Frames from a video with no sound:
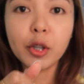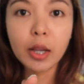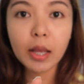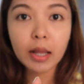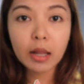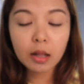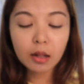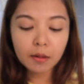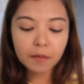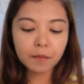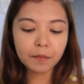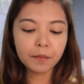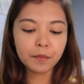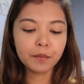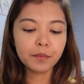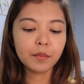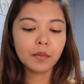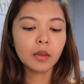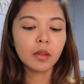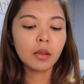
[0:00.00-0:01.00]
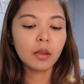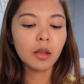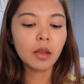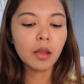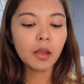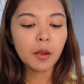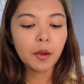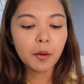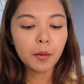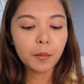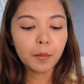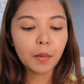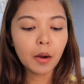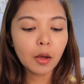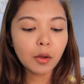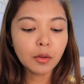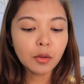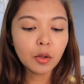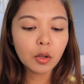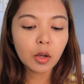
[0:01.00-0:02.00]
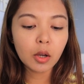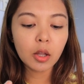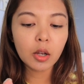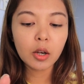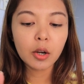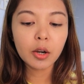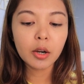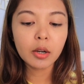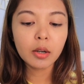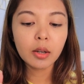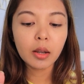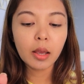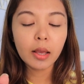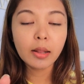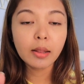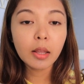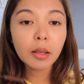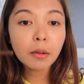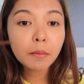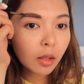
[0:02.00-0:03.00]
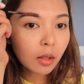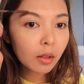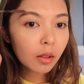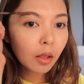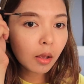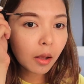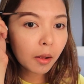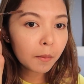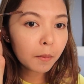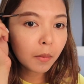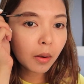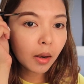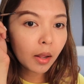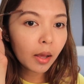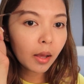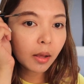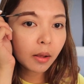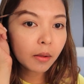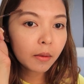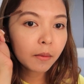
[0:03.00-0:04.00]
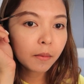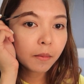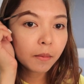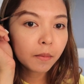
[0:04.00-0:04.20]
gel. Brown colored. I think they have black.